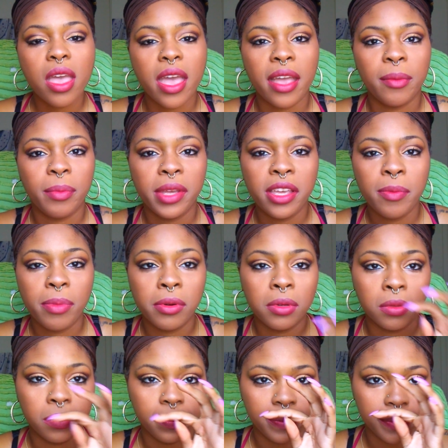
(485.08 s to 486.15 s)
And
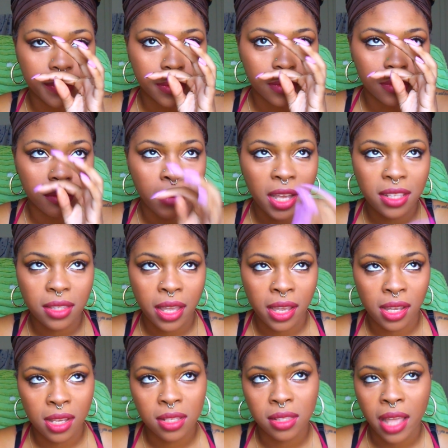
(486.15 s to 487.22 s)
people may say
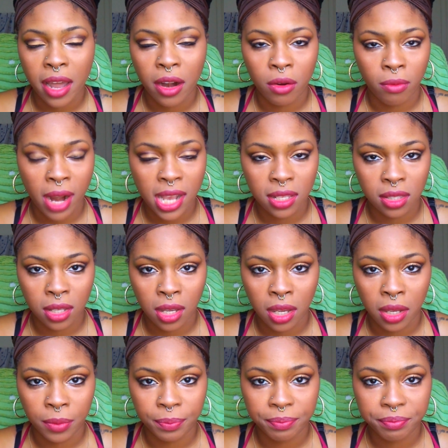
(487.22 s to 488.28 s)
it's not a race
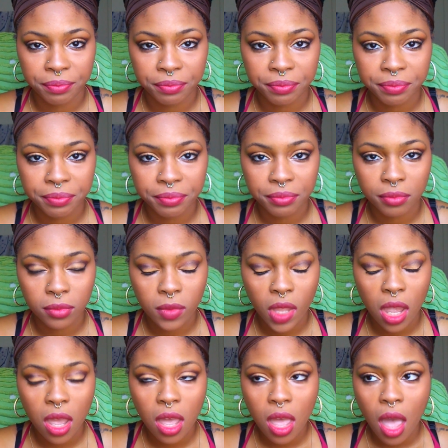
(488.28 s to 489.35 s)
thing,
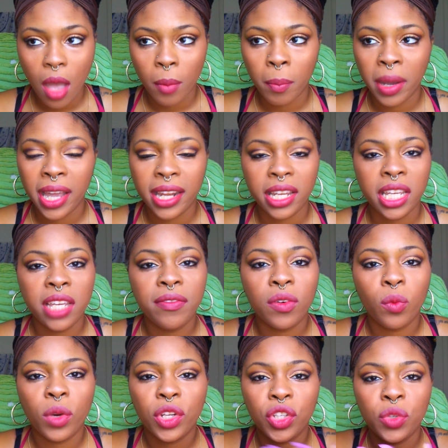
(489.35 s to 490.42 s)
but even
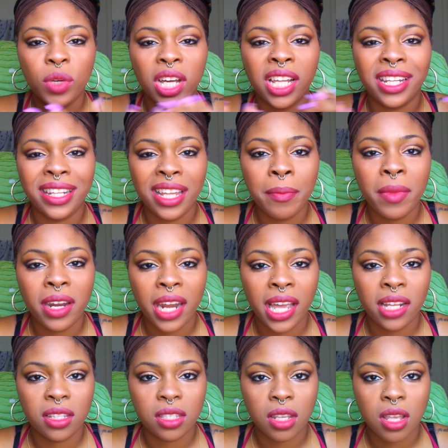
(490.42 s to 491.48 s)
when you eliminate
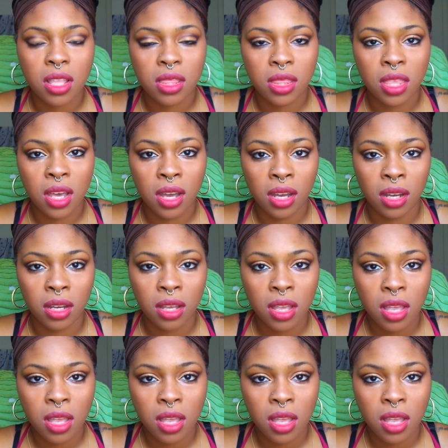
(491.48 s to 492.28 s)
the